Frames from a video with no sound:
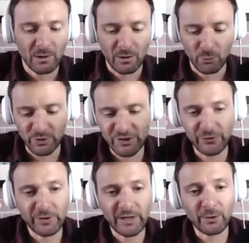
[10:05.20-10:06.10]
which is
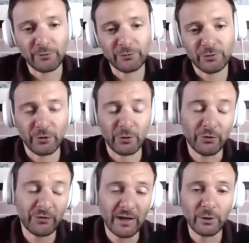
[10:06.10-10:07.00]
a
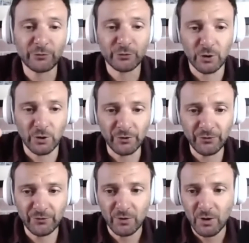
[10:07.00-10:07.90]
state of trance,